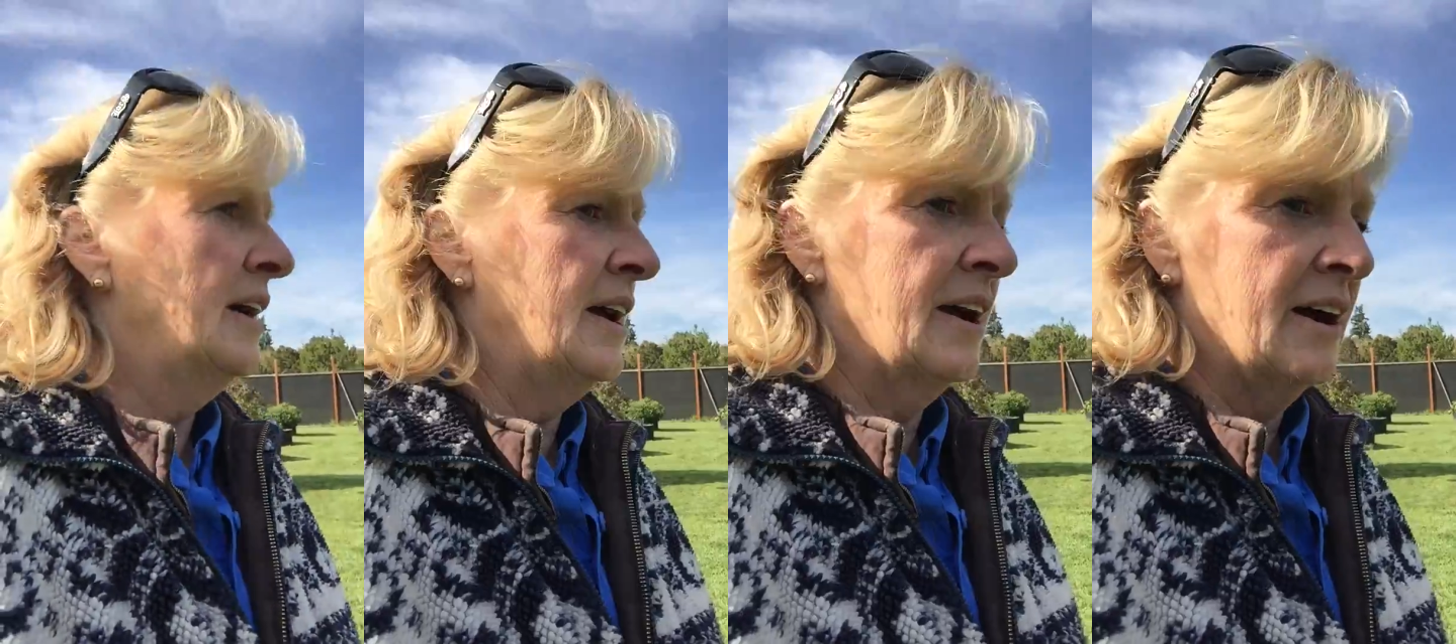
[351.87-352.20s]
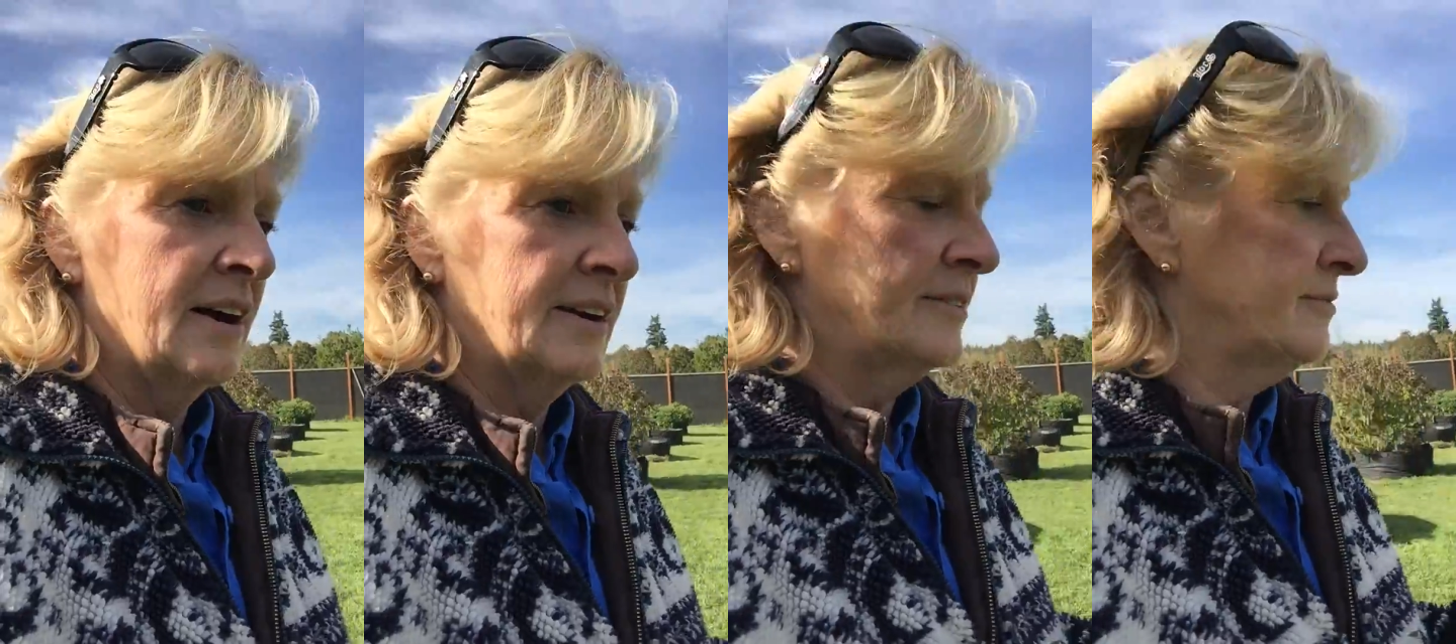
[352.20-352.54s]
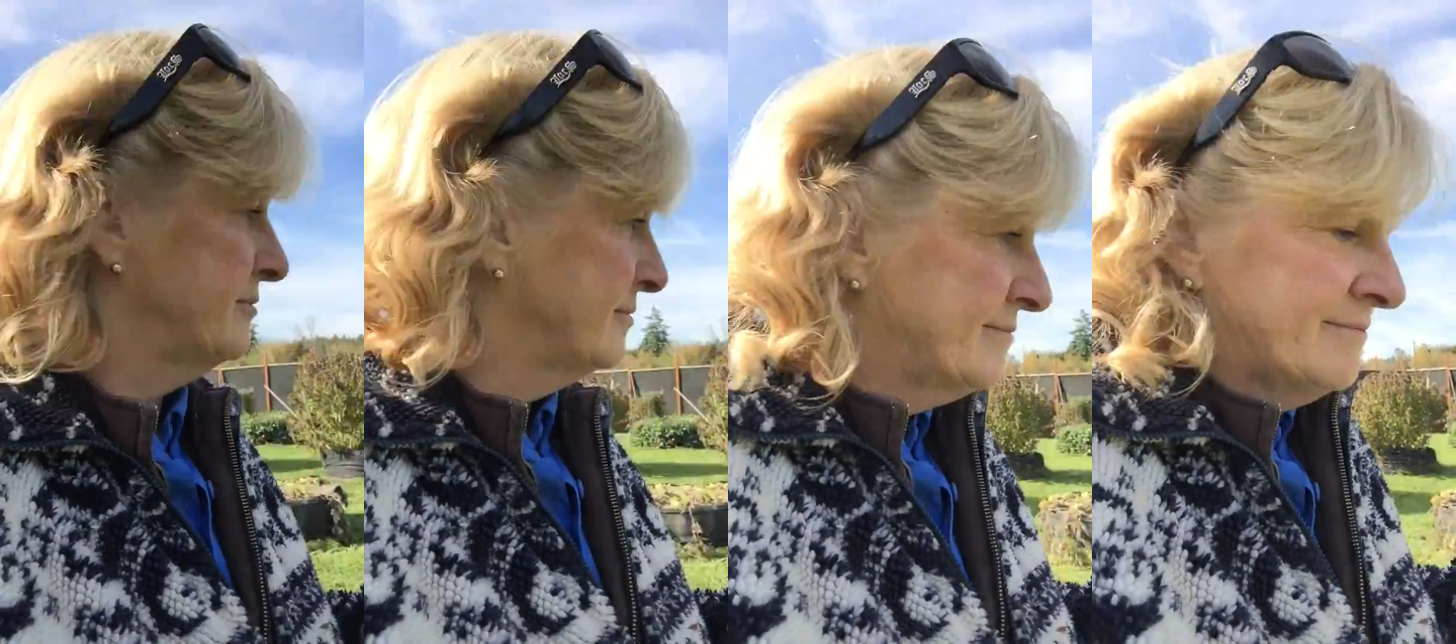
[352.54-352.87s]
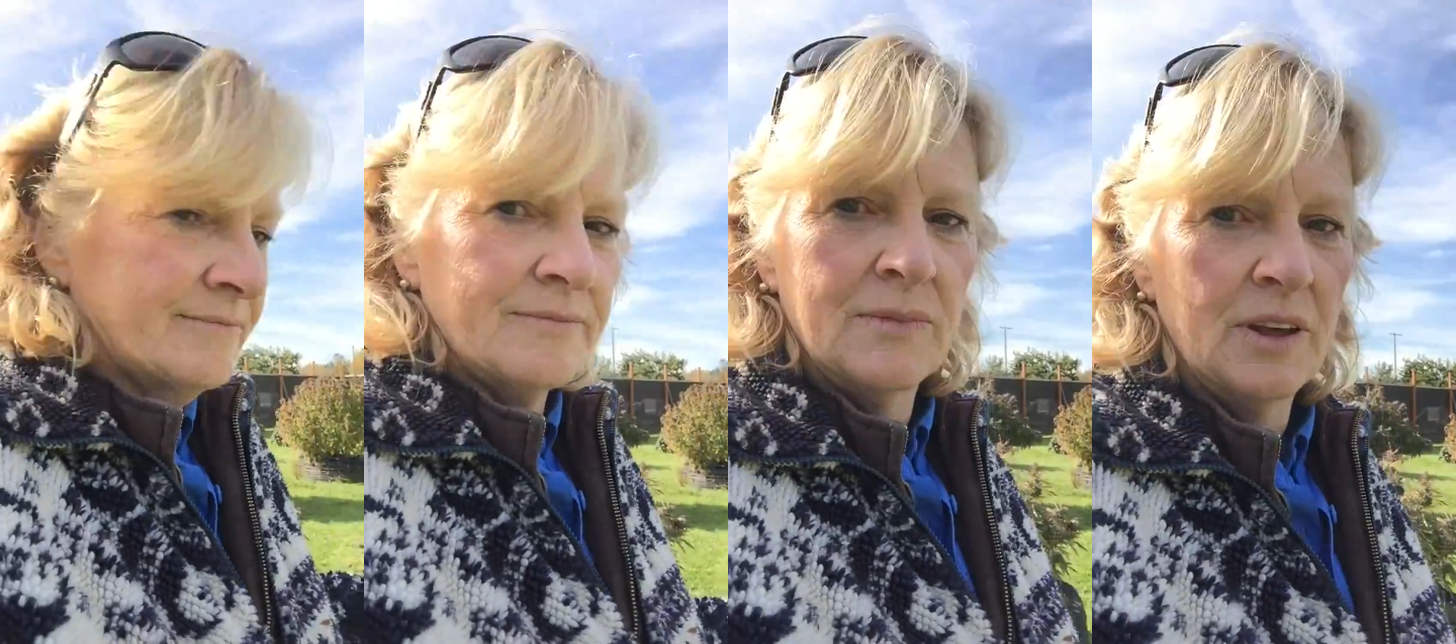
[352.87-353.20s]
And
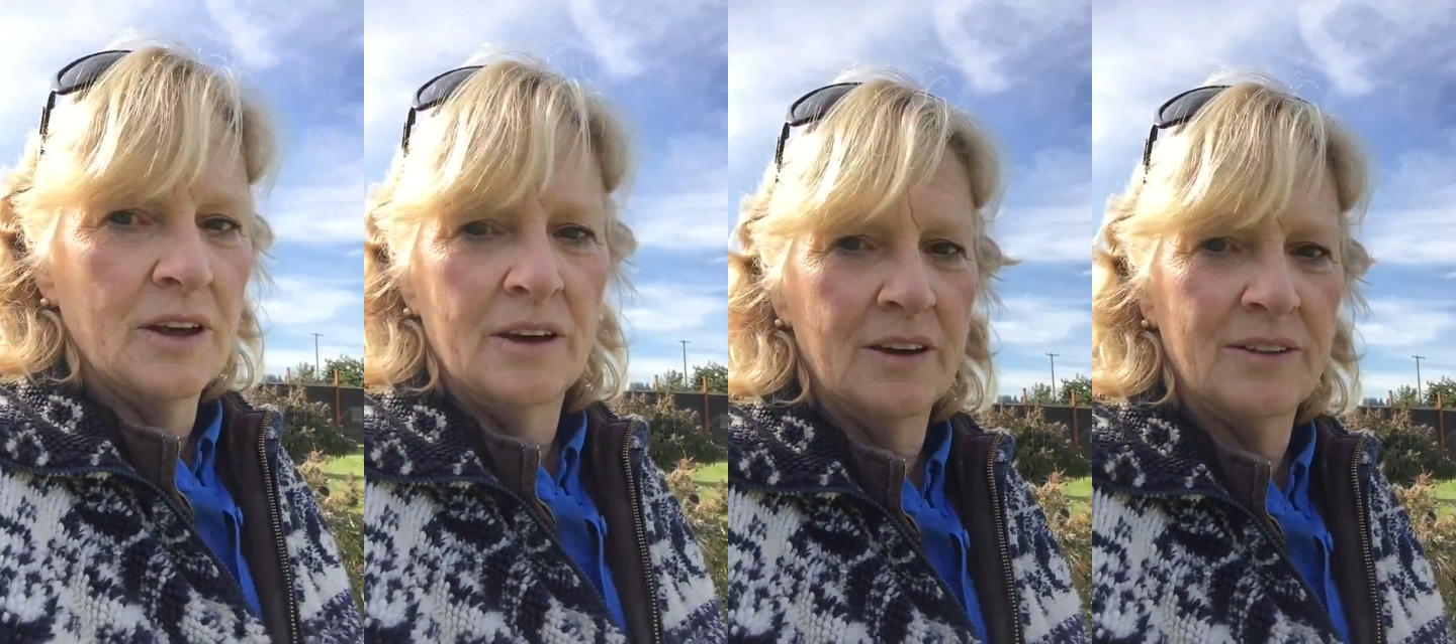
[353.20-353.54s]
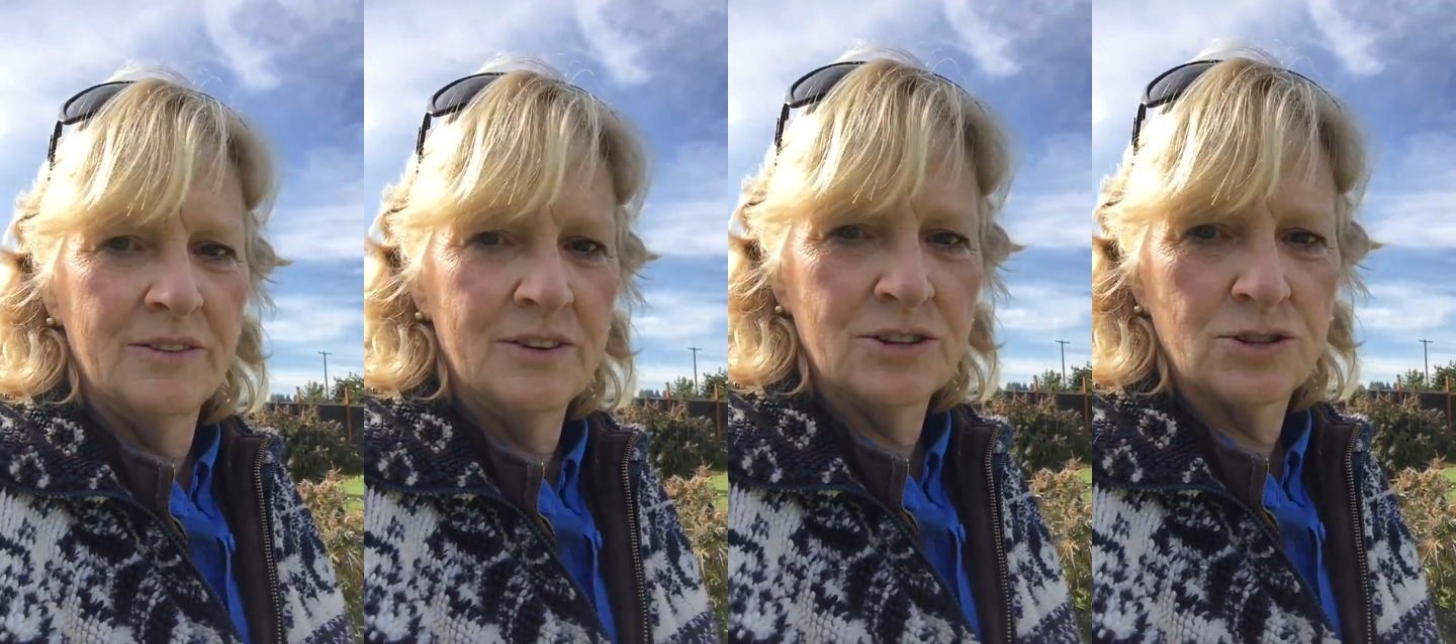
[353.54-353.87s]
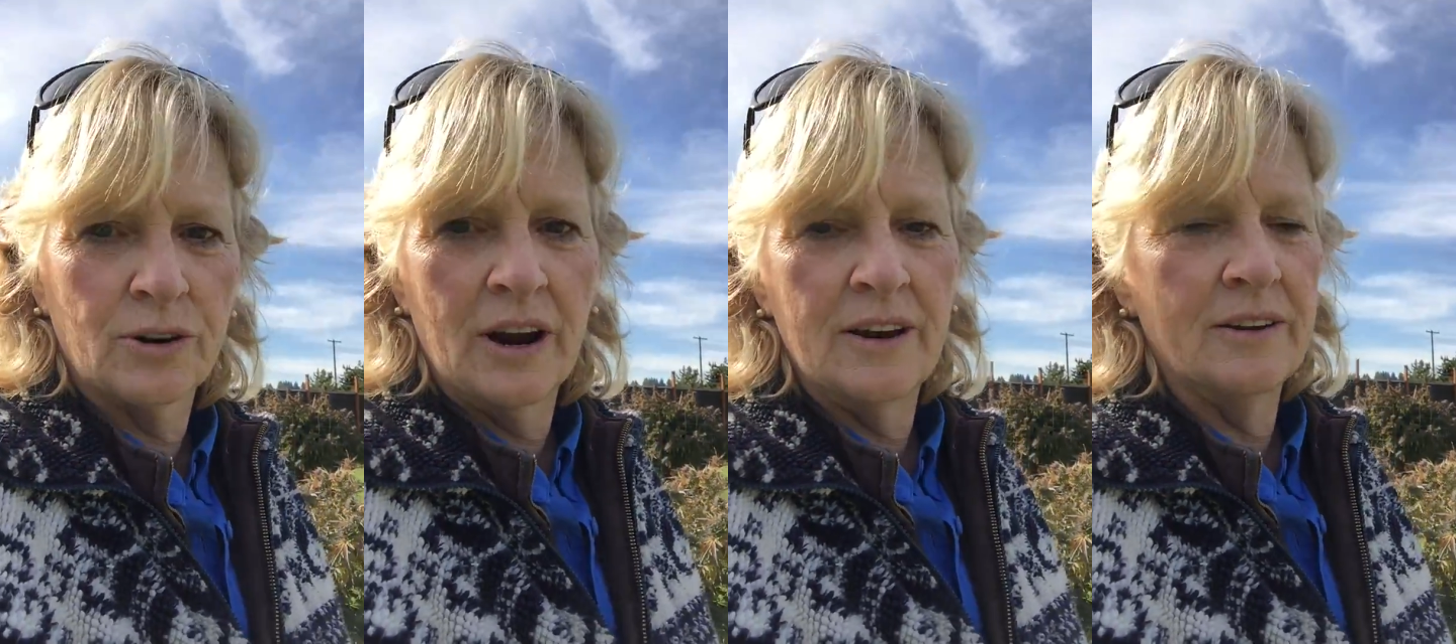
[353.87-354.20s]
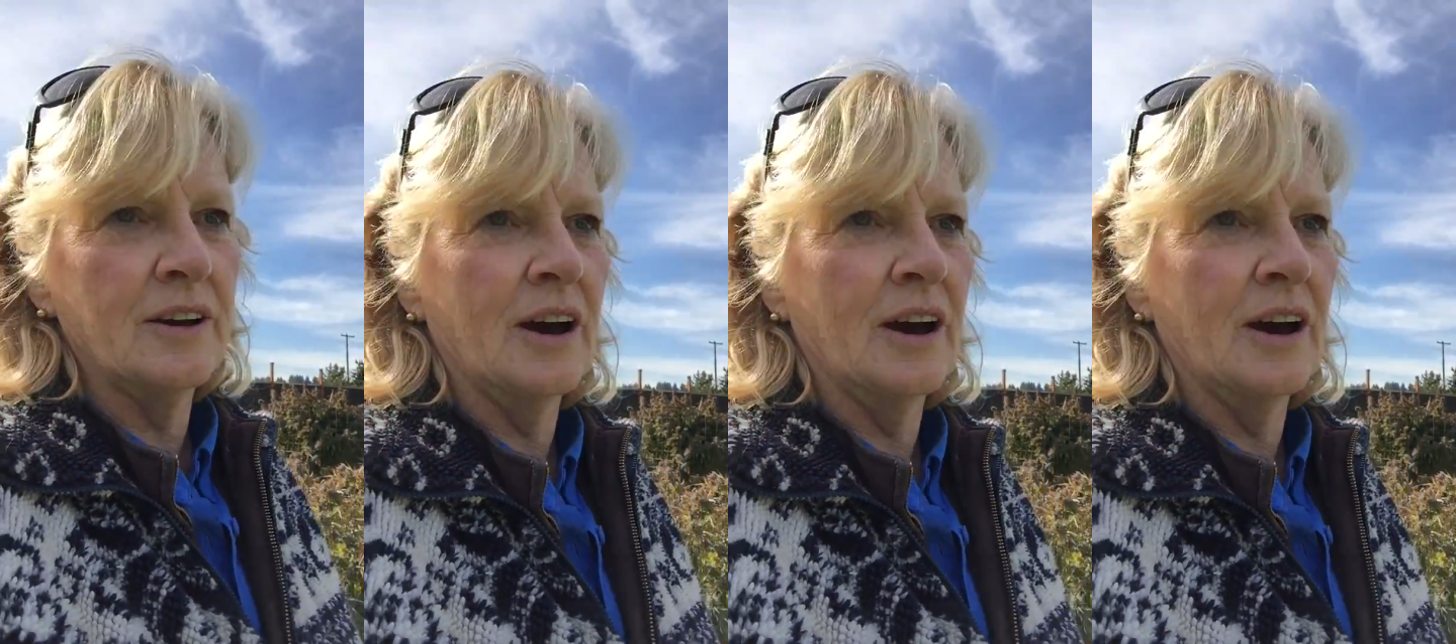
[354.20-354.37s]
it's great.